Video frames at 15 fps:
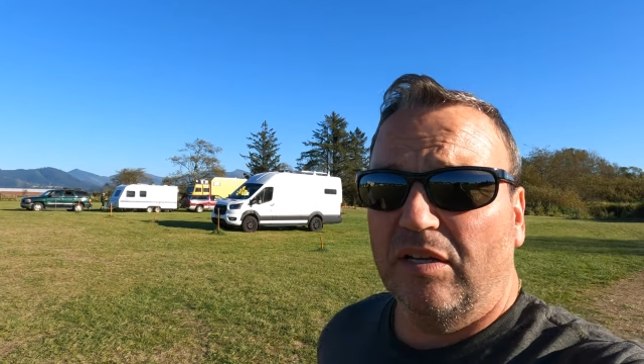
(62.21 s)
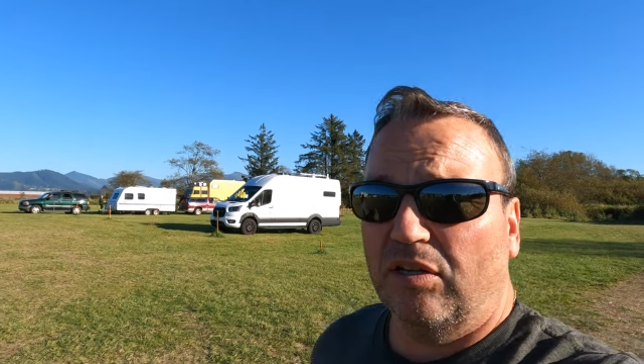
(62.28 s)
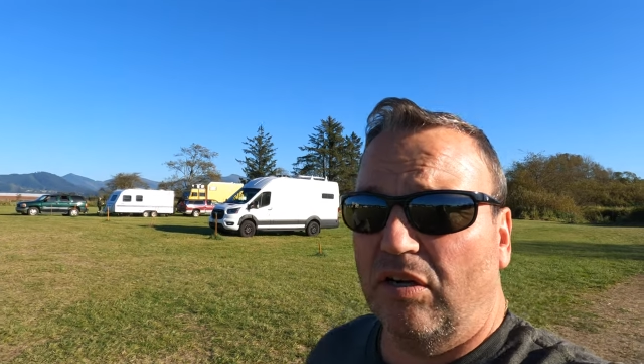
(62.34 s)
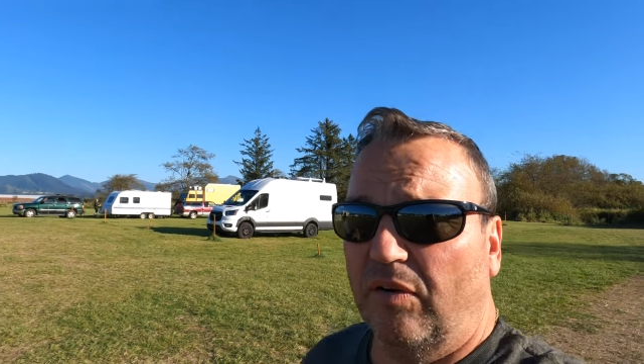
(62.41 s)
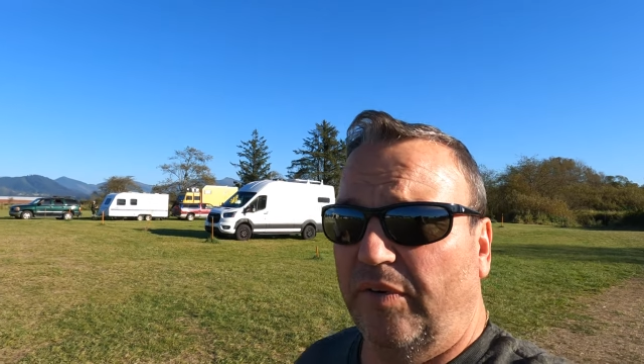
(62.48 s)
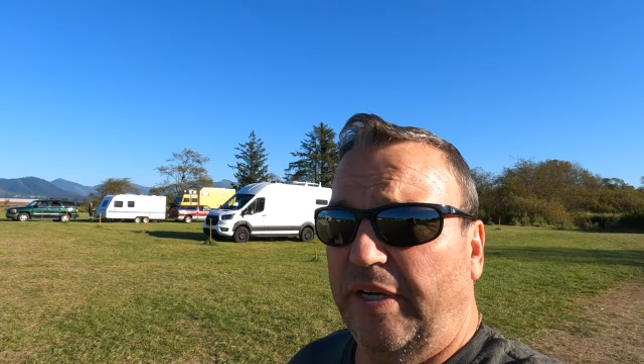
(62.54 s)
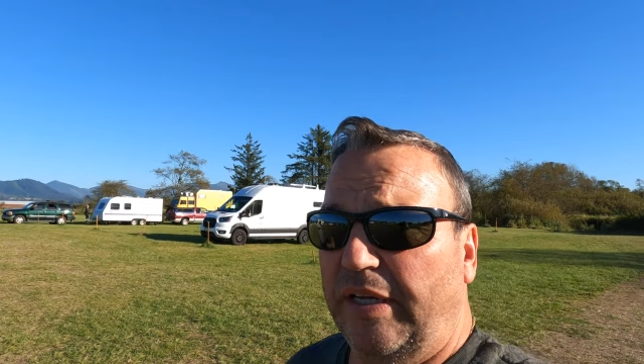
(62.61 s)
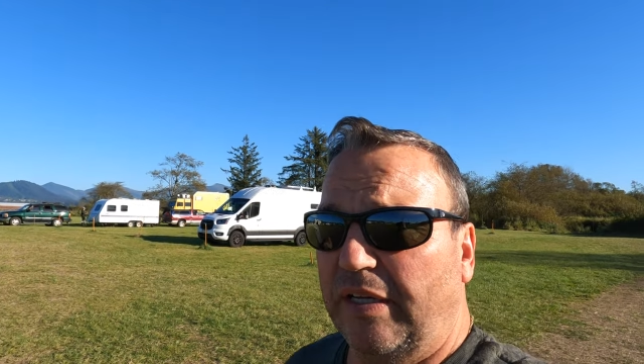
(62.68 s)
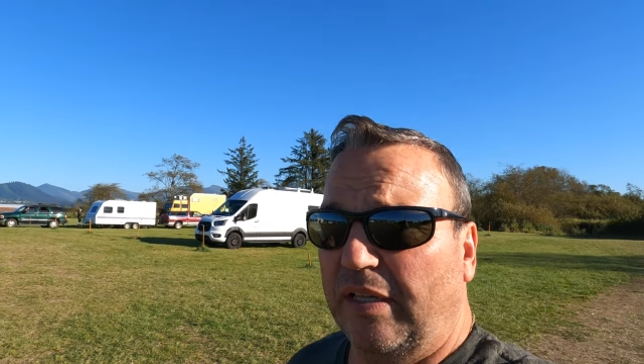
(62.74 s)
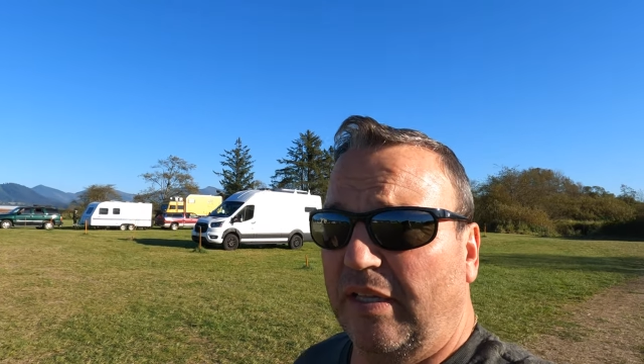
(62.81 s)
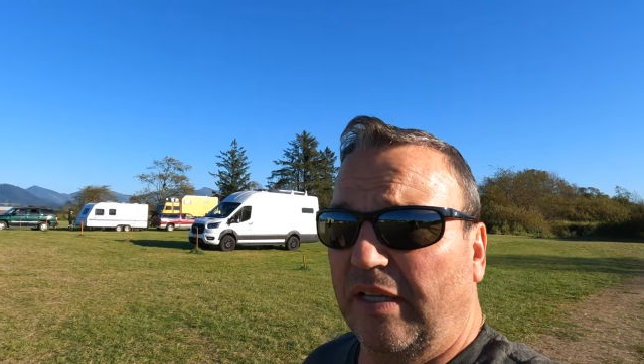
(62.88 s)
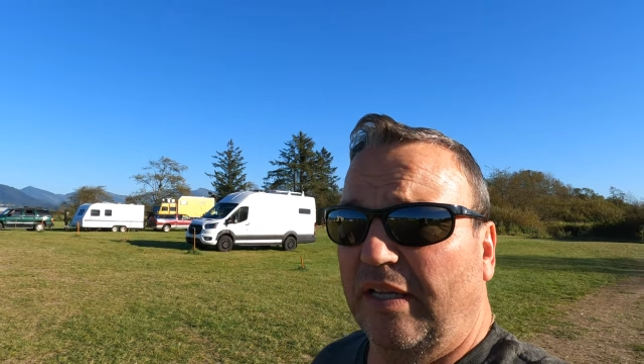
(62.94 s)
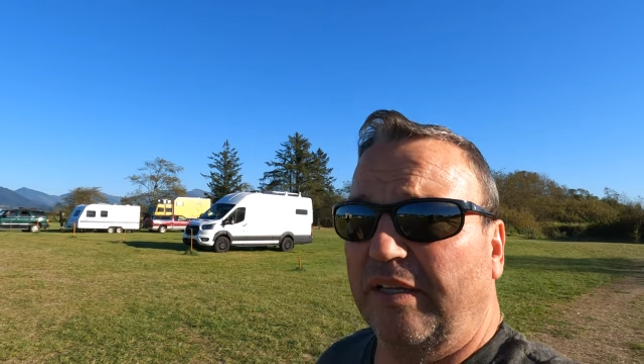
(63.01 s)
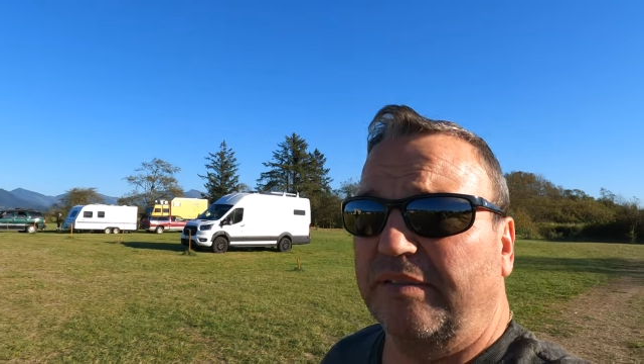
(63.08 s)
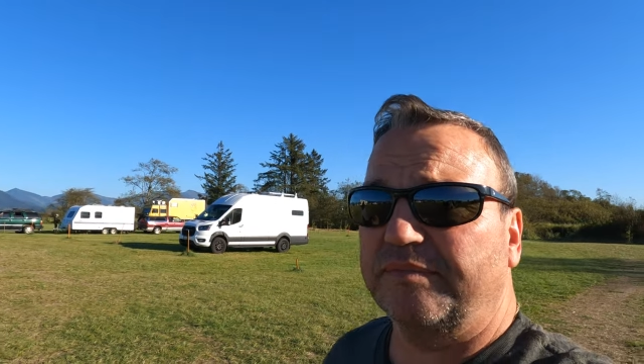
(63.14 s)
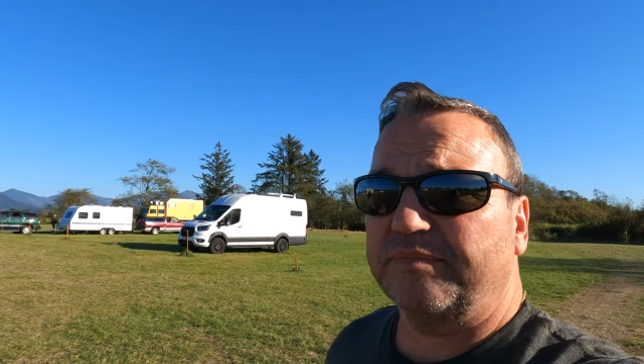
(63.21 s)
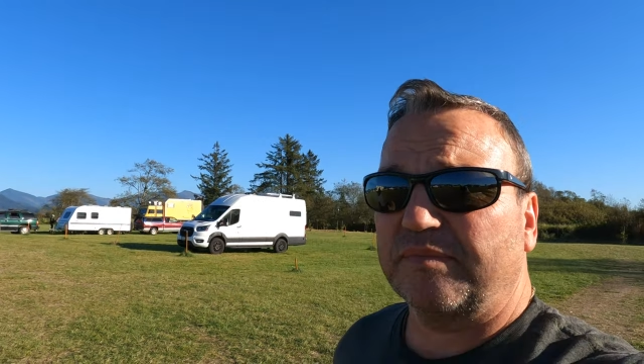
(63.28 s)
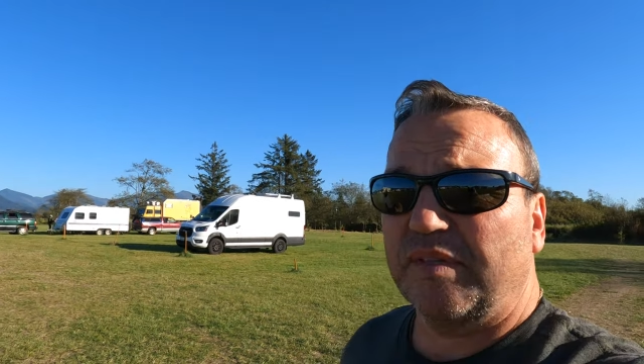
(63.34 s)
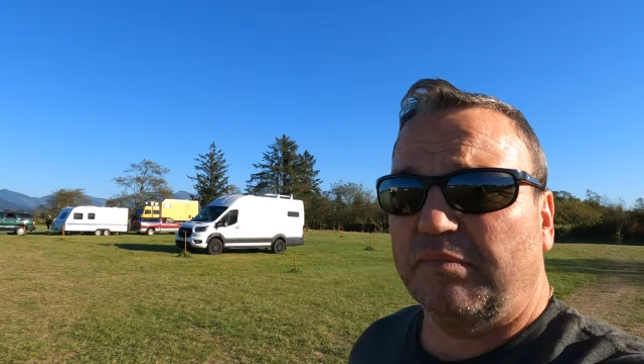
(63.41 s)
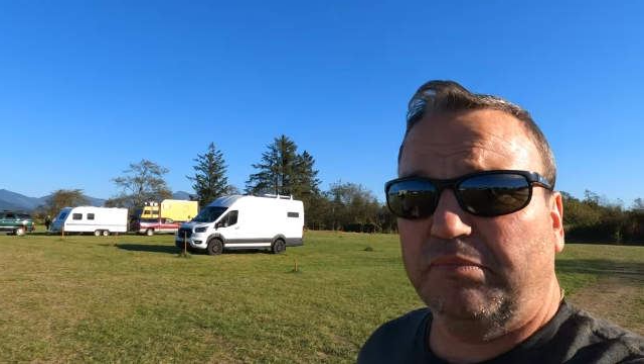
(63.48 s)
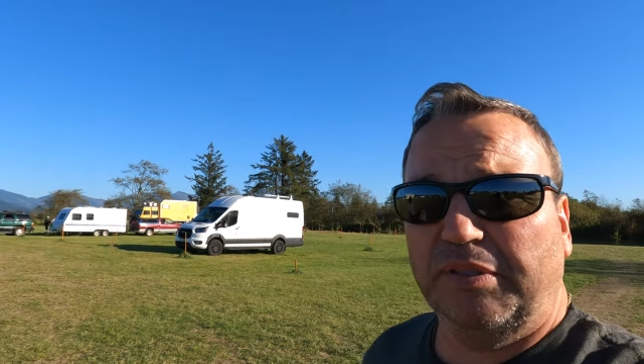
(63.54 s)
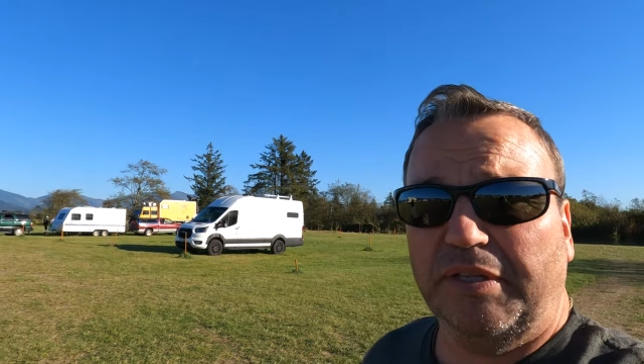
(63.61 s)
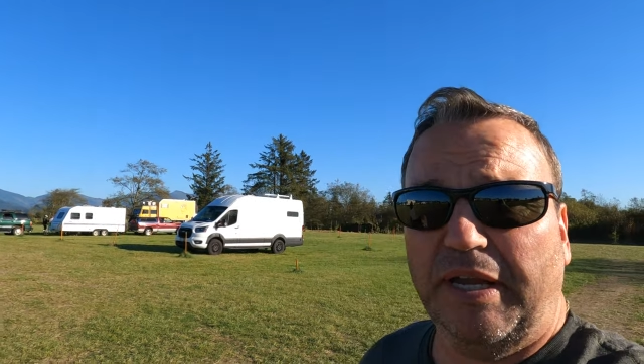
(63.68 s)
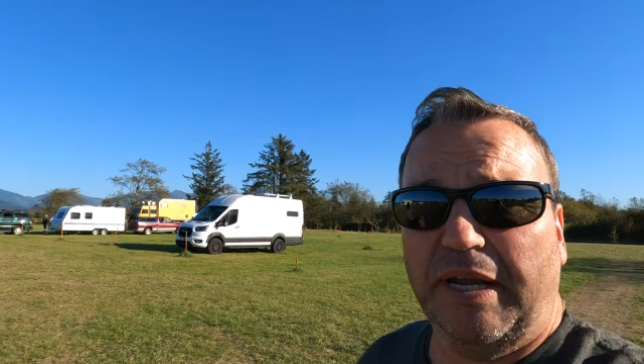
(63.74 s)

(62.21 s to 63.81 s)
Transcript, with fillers: go over here to the Blue